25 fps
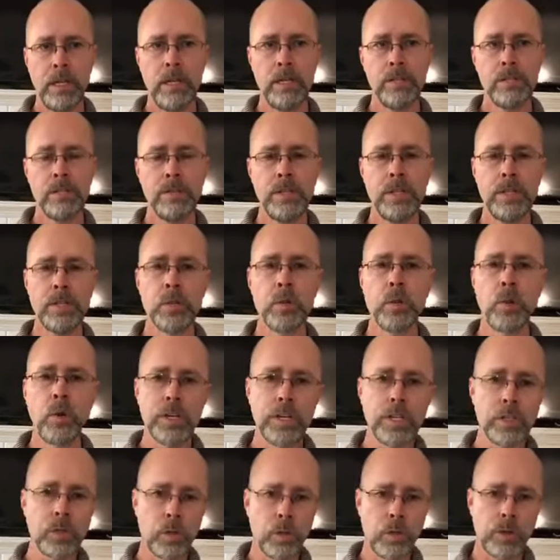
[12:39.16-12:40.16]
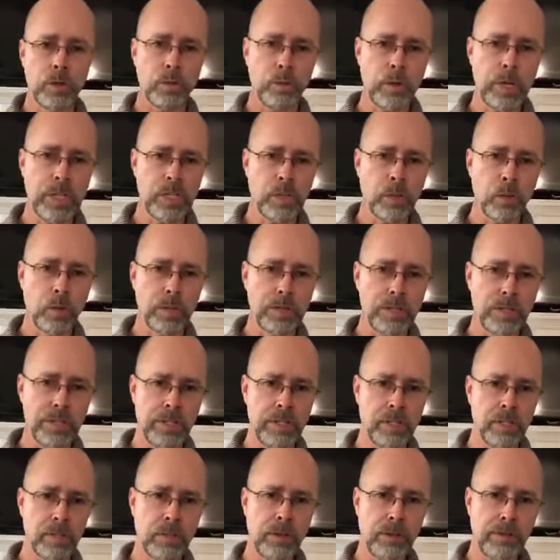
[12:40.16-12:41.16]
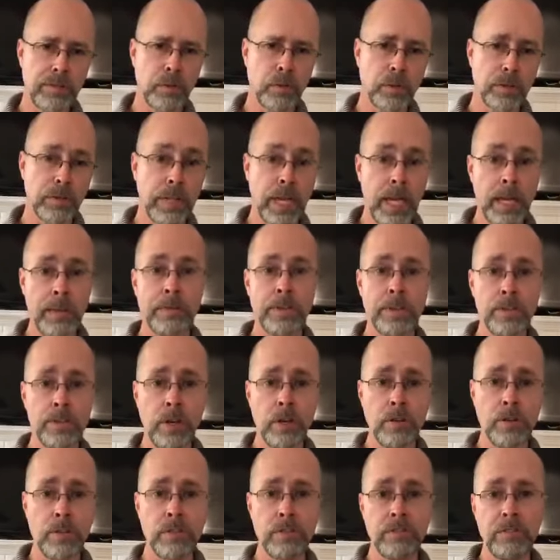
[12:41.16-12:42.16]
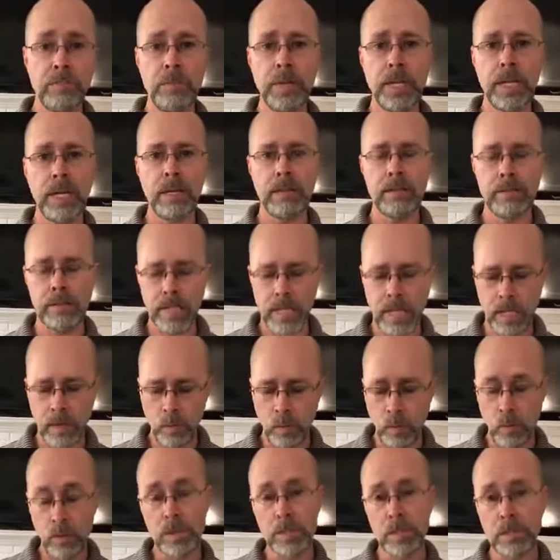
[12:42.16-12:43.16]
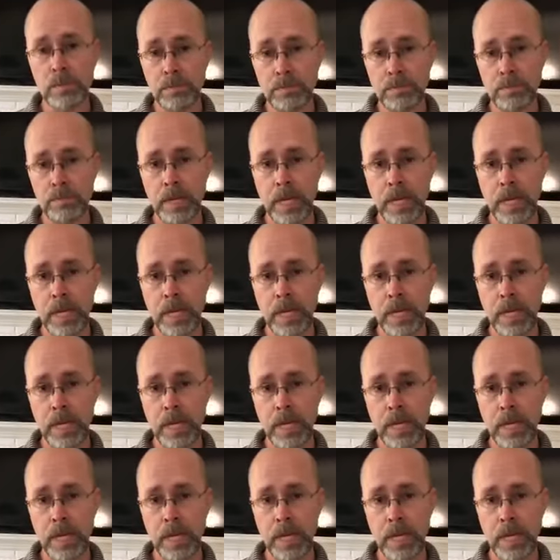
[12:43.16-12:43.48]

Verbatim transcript: So these resources and so forth came to Joseph because he was